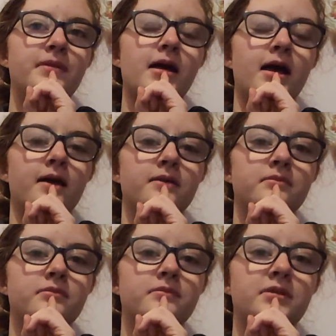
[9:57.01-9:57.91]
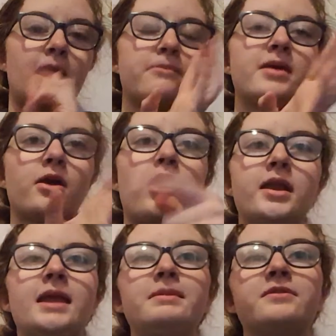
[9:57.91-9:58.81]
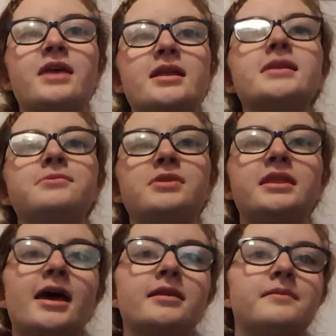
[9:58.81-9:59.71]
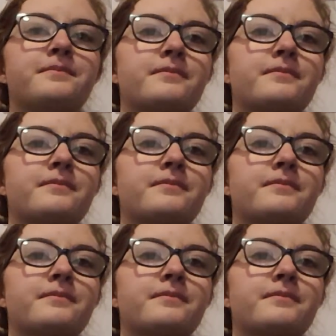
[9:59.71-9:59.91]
uh, cameraman got an Emmy for that. I did read that.